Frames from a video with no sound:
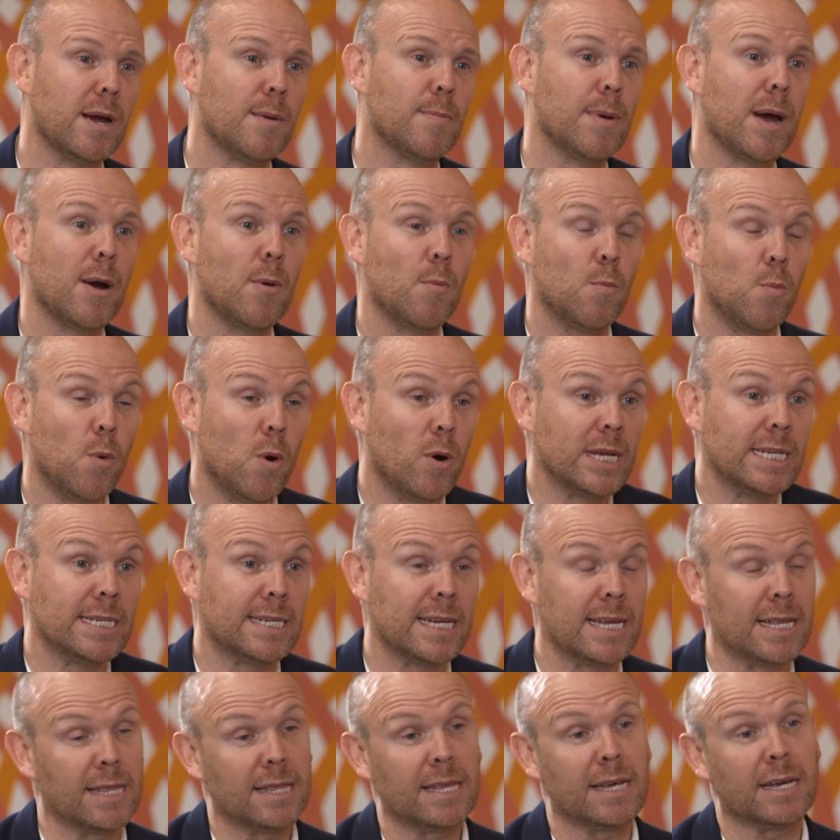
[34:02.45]
about what is
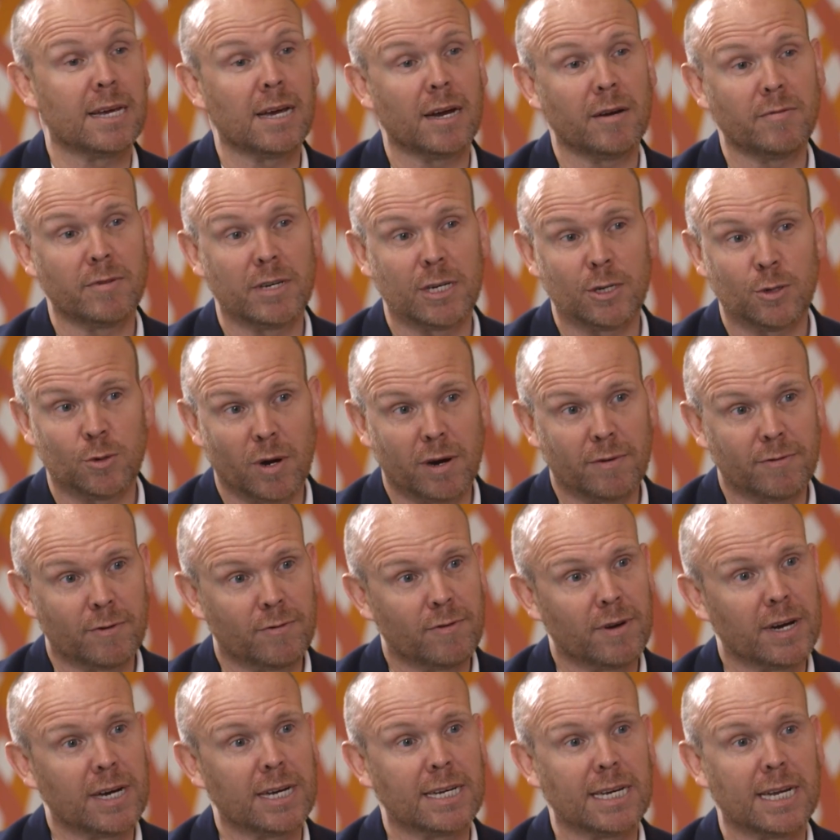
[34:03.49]
in the current draft
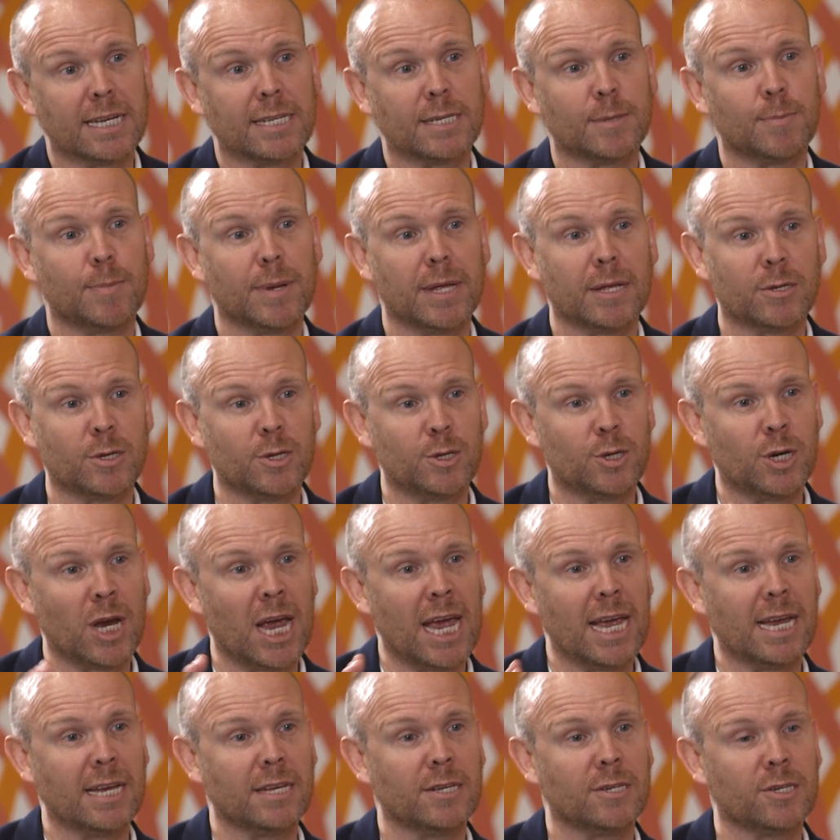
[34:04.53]
finance bill to
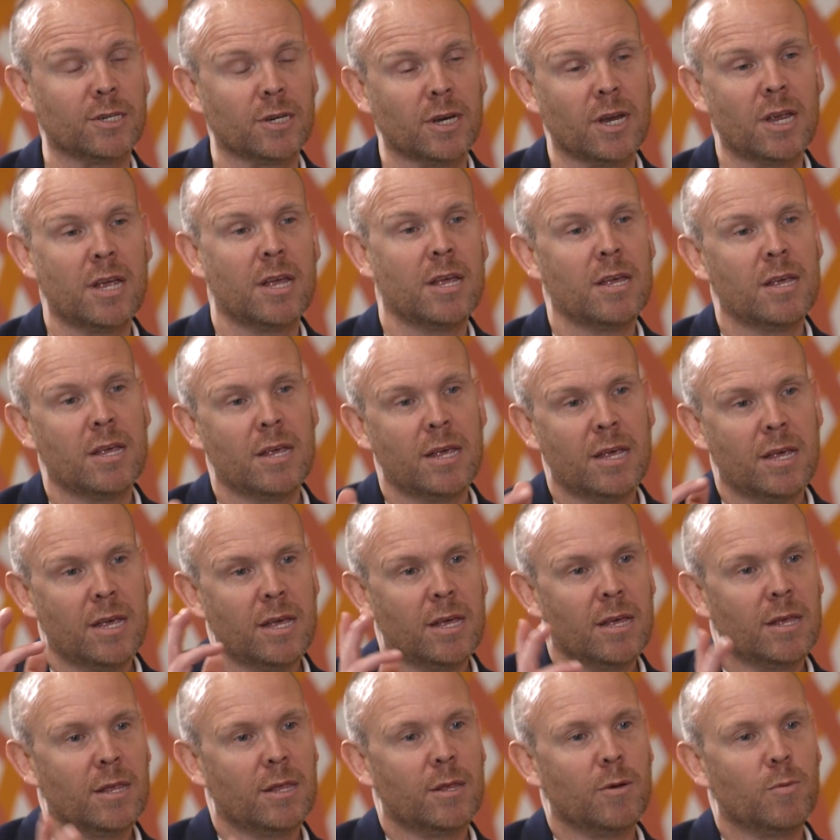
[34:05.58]
change
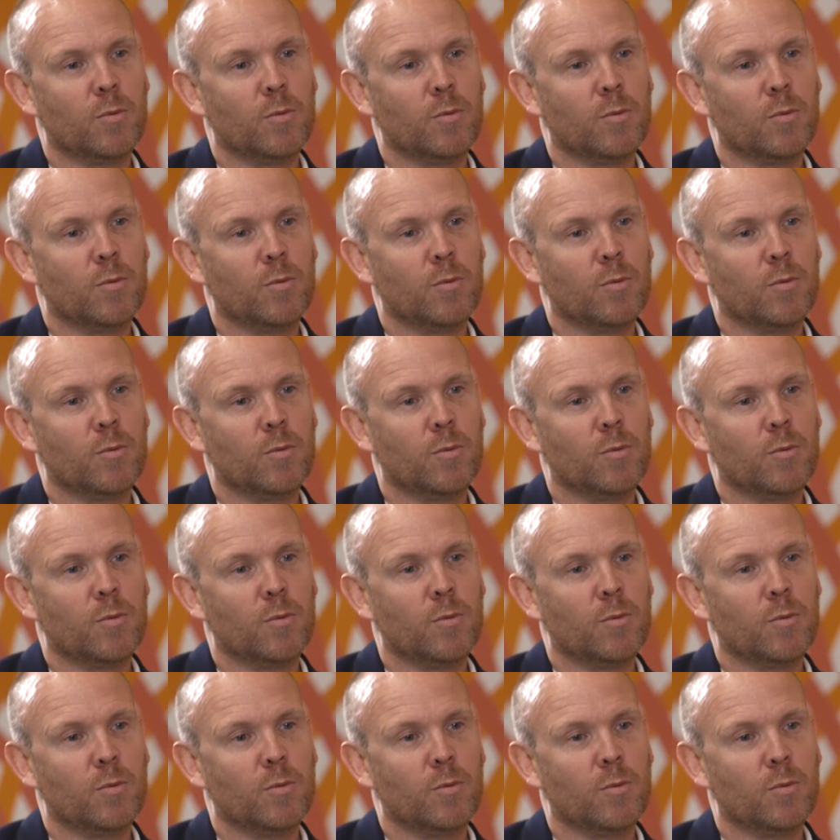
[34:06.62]
the